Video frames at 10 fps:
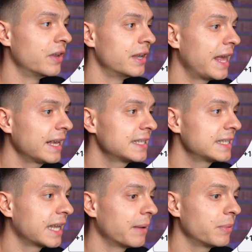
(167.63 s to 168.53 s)
the next
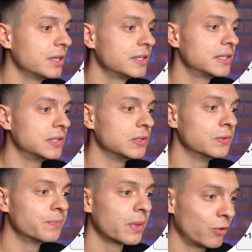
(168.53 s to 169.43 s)
step is
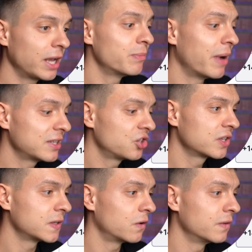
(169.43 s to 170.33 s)
to create
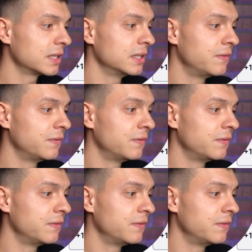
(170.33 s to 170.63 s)
messaging service in